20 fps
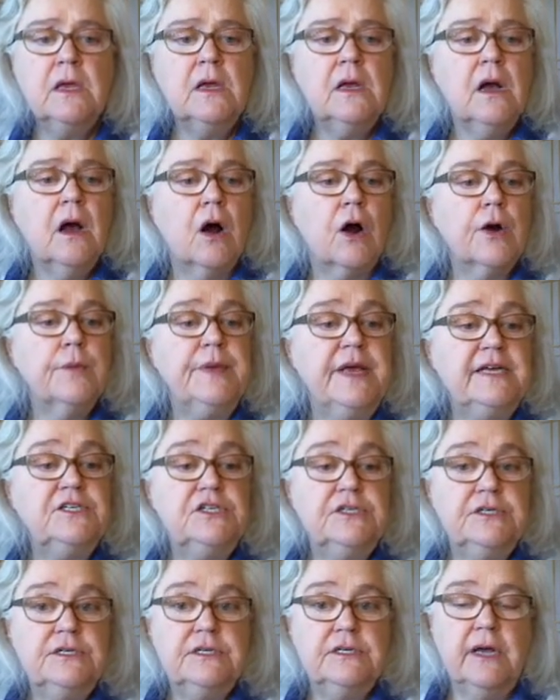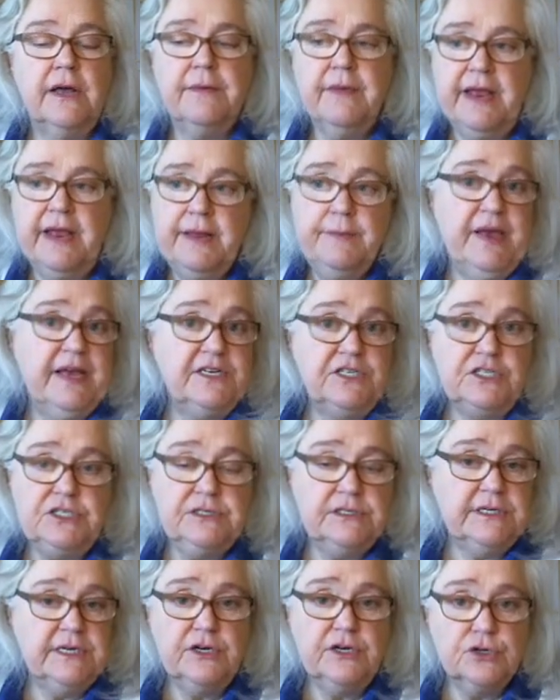Any patient
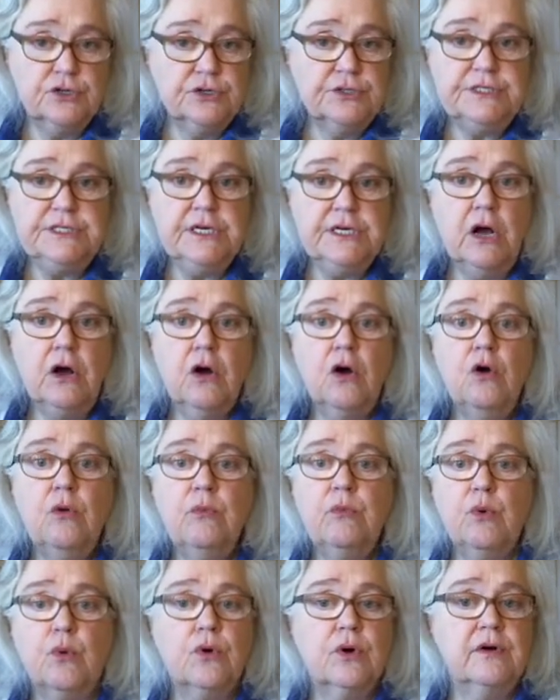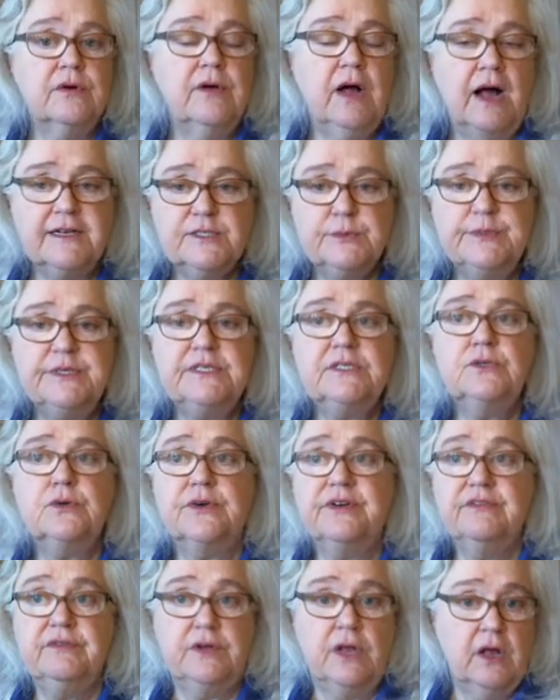in a nursing home or a hospice or
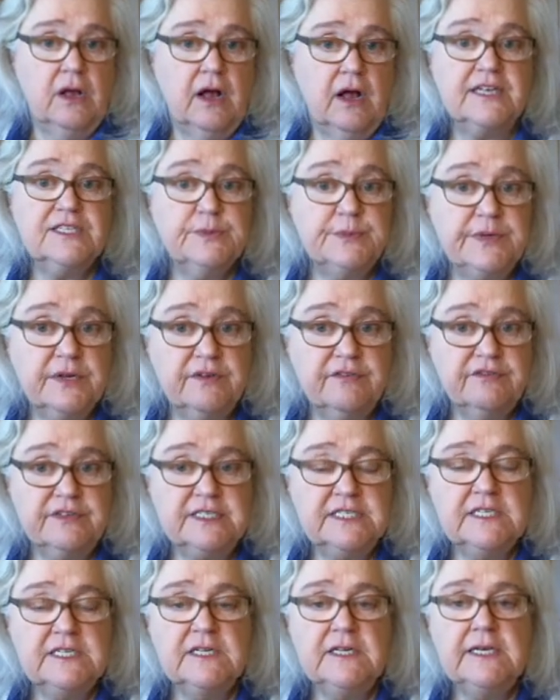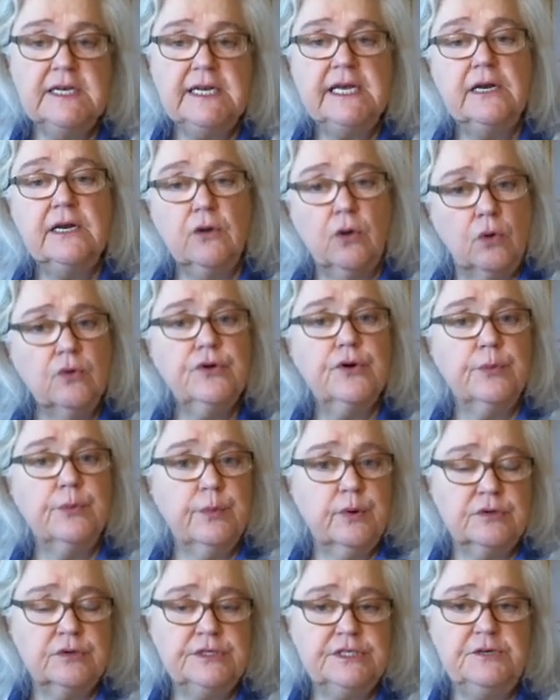even a hospital facility, an older
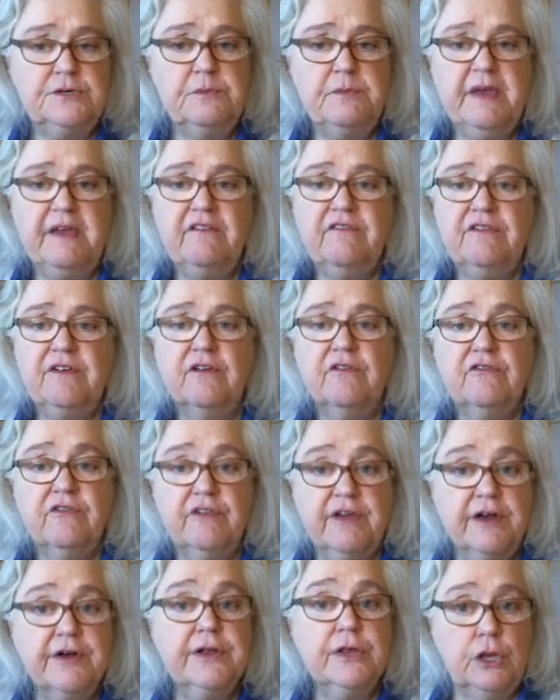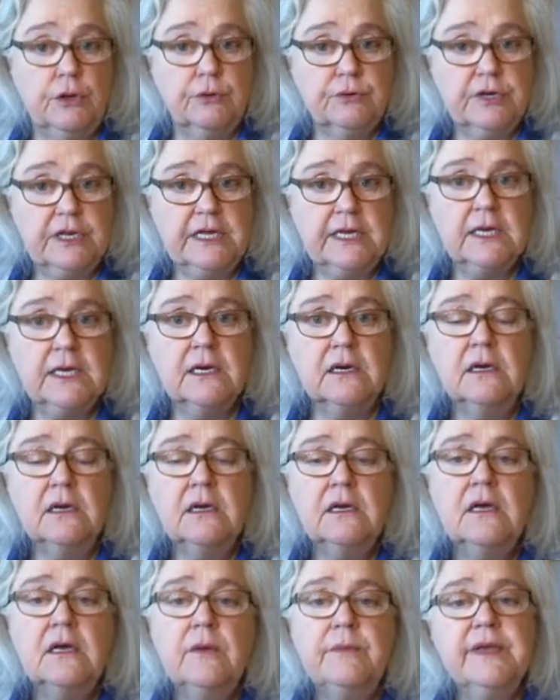person may feel very lonely,
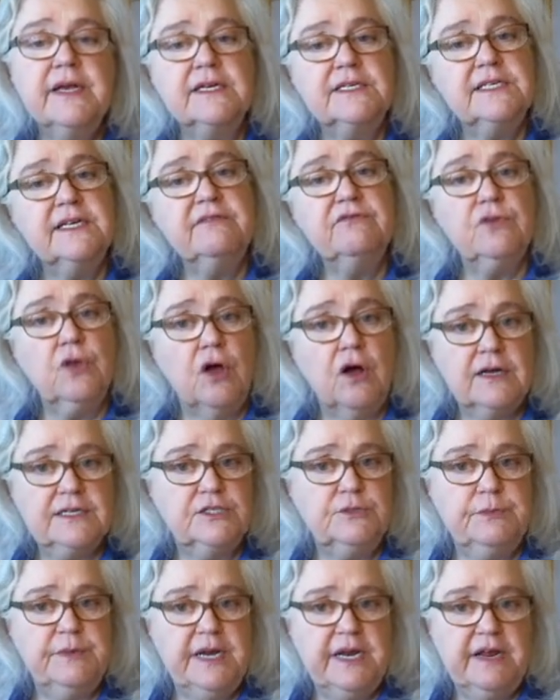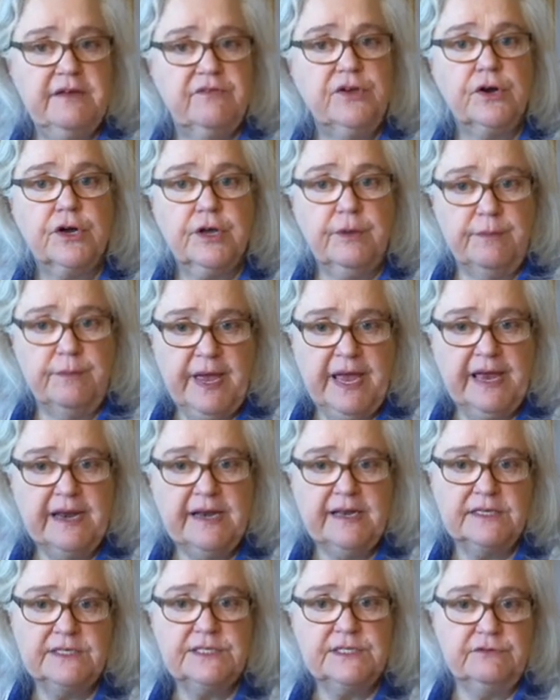because they've lost many of their
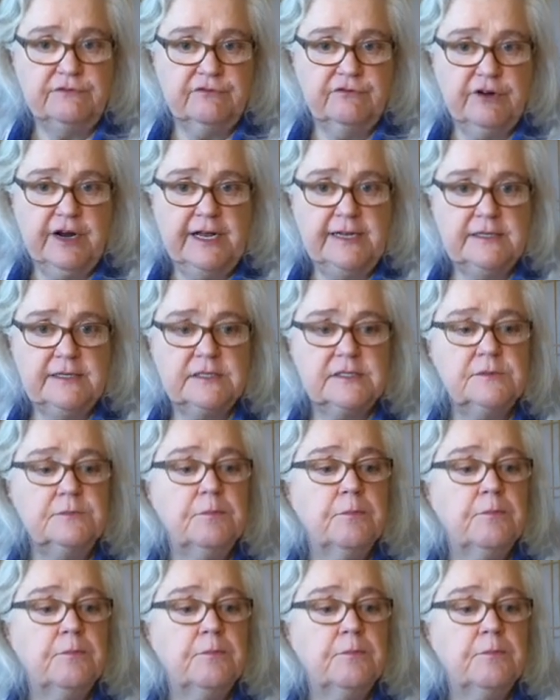companions and friends.